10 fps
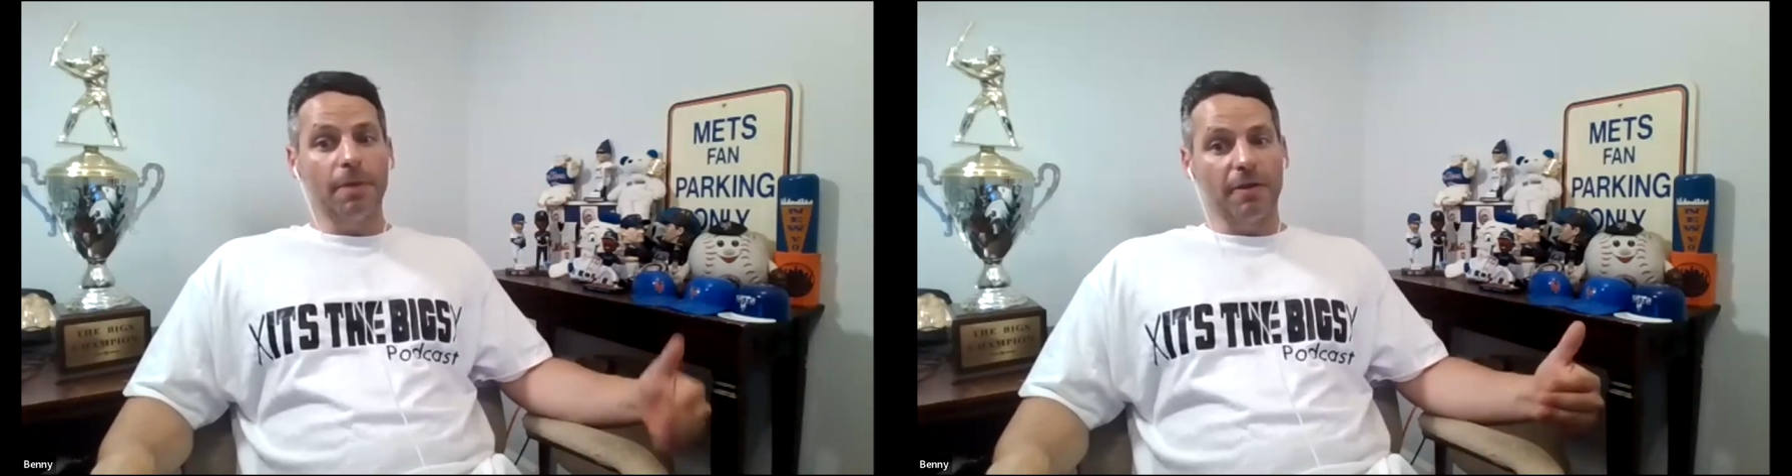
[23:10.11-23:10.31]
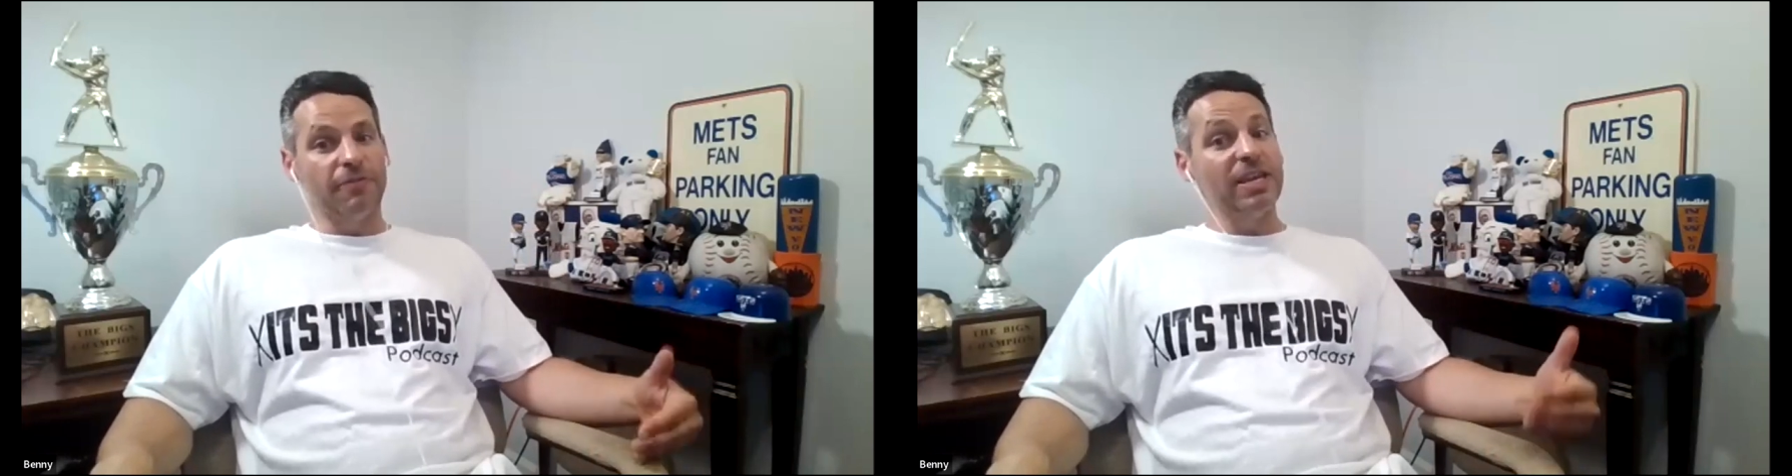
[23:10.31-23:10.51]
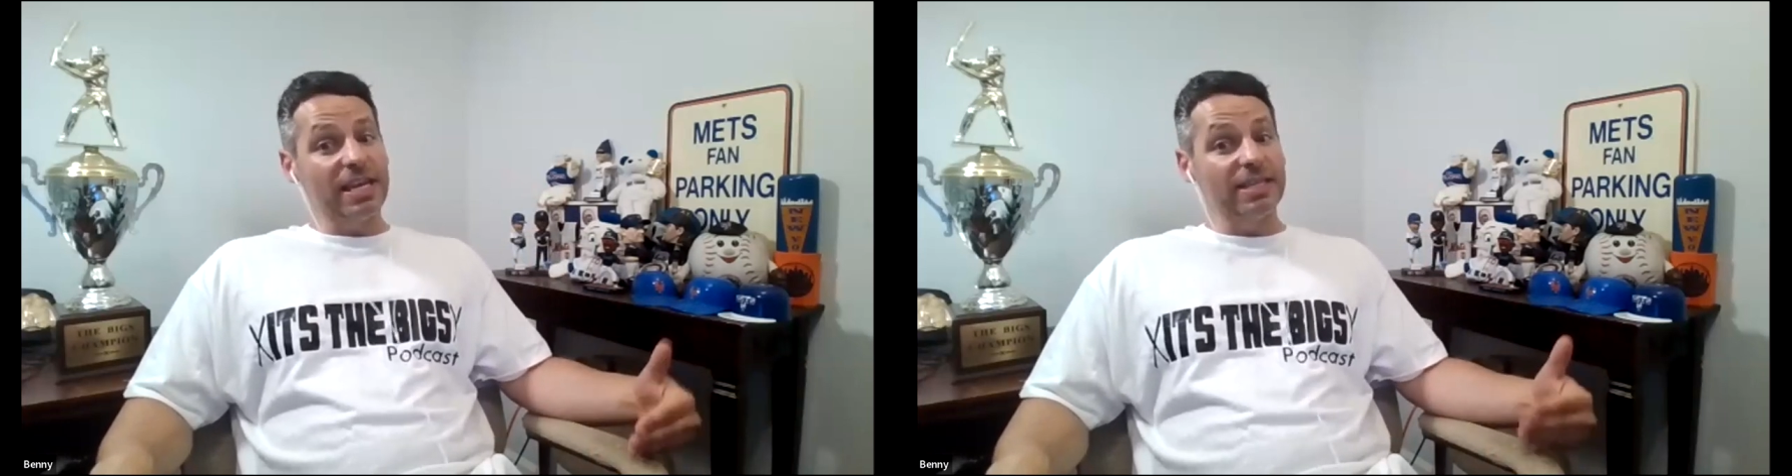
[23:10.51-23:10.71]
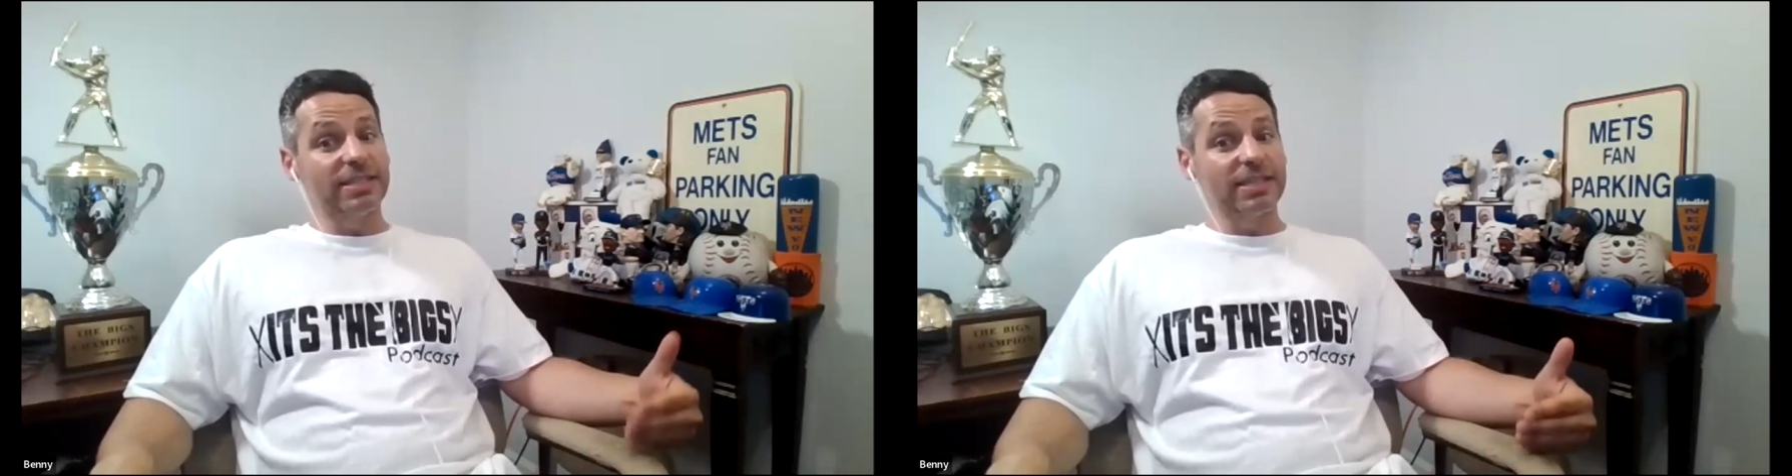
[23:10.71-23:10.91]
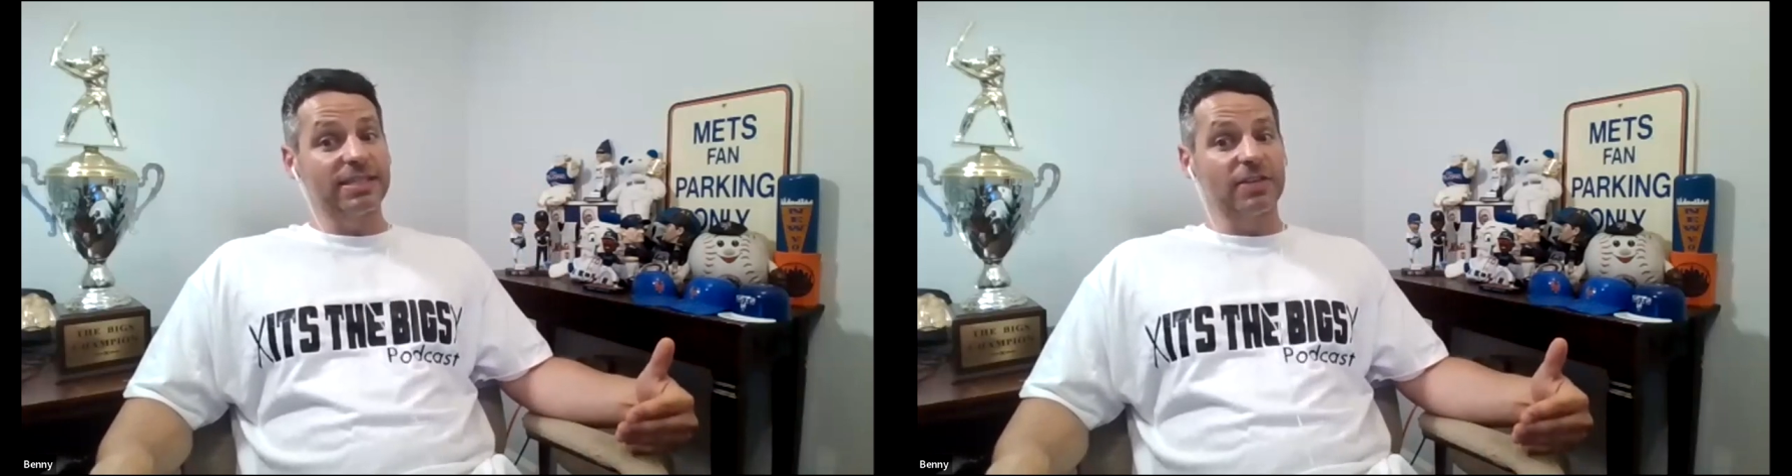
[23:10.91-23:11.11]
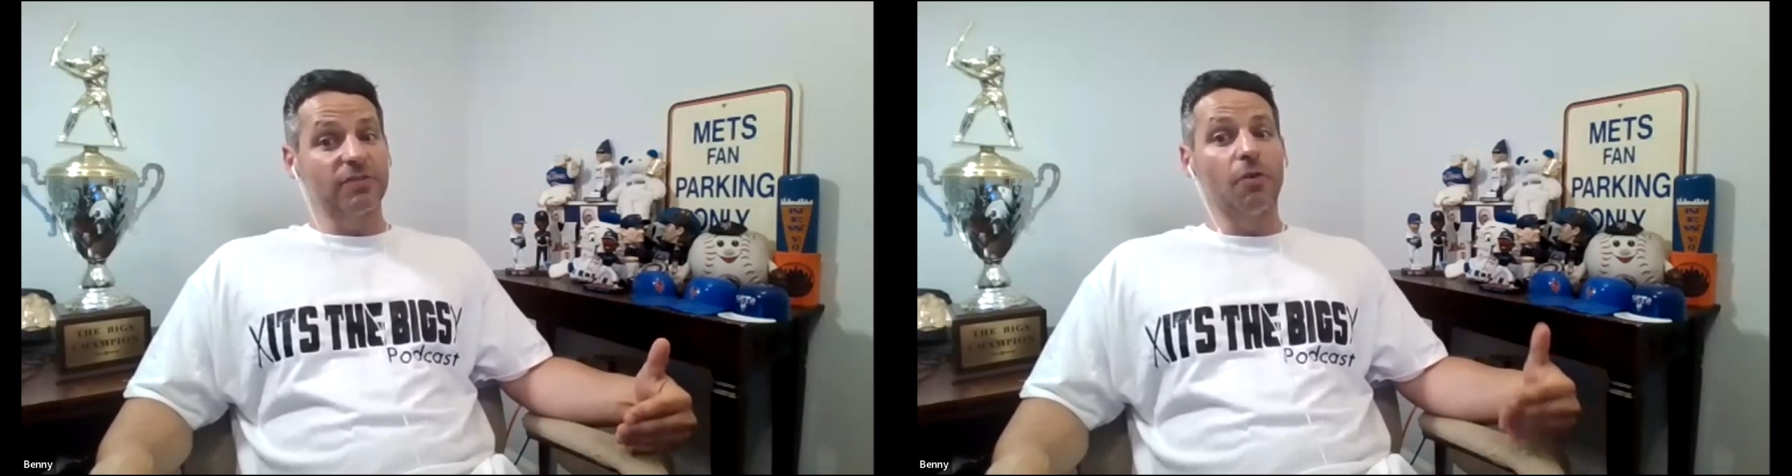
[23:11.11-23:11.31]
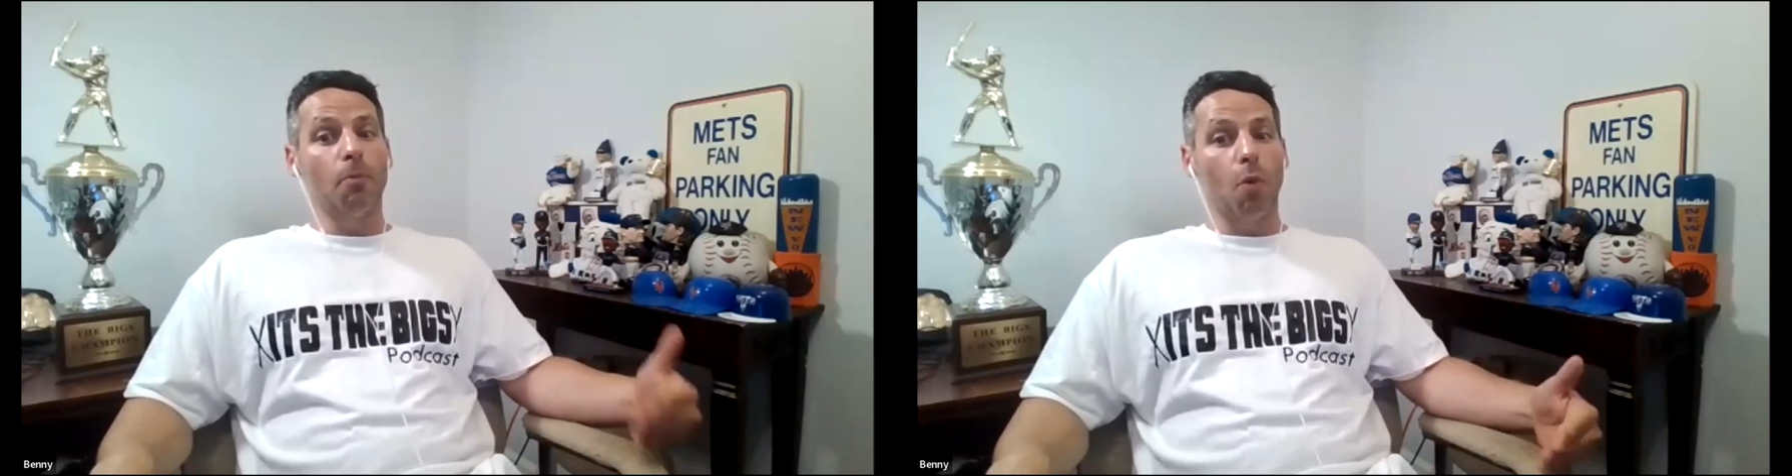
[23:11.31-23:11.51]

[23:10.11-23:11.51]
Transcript: but if he is successful